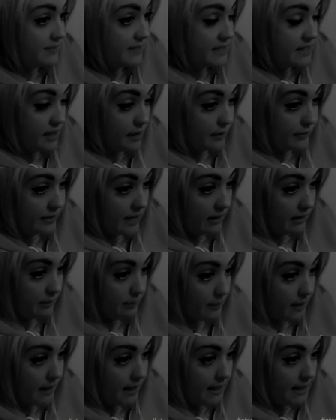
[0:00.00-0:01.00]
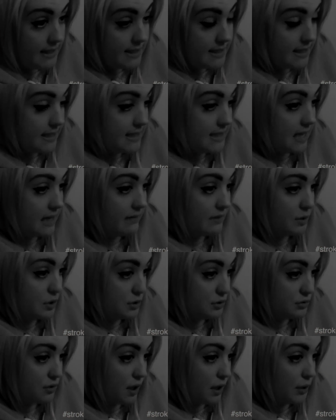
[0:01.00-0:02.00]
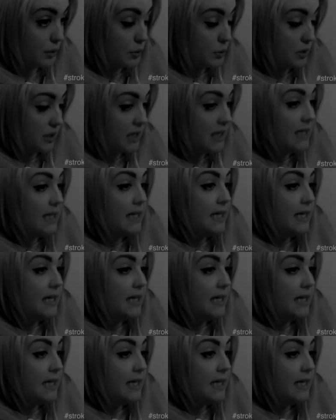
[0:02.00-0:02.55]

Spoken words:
physiotherapy since having the stroke,